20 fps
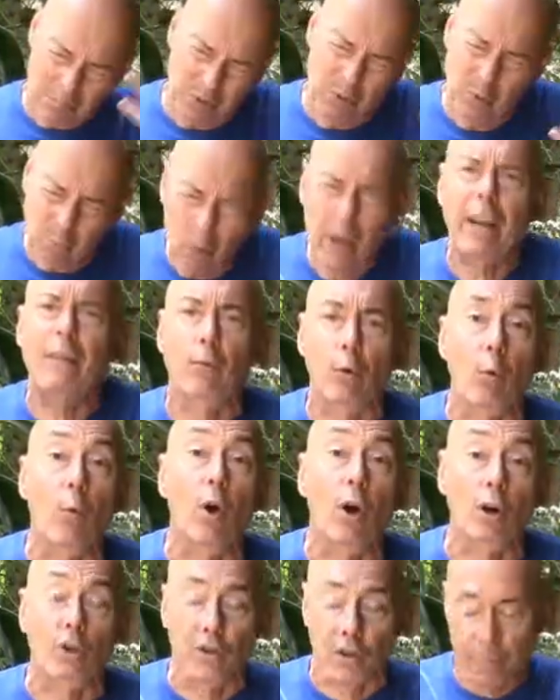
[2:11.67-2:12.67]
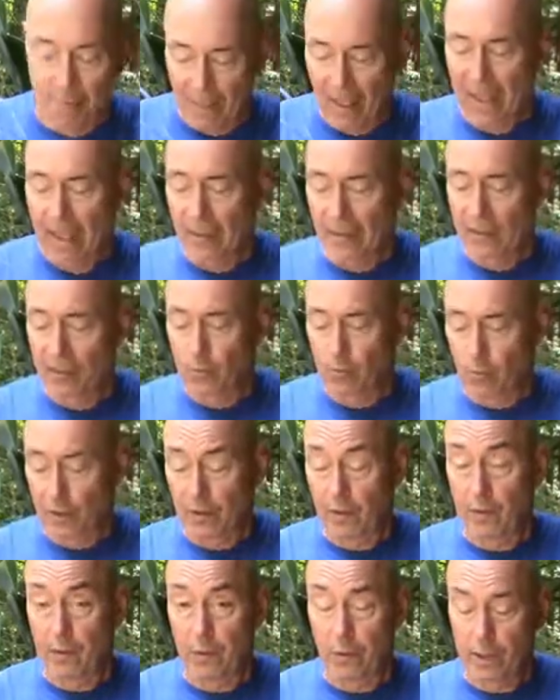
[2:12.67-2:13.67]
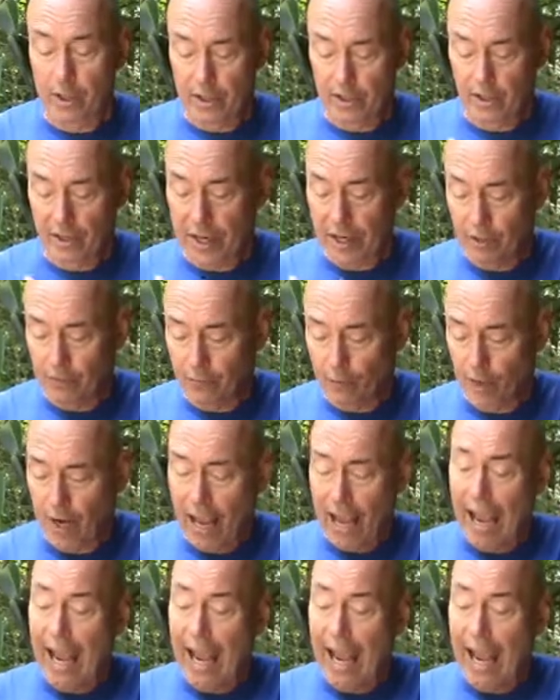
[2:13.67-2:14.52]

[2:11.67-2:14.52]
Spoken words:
whatever works is what theory stands for.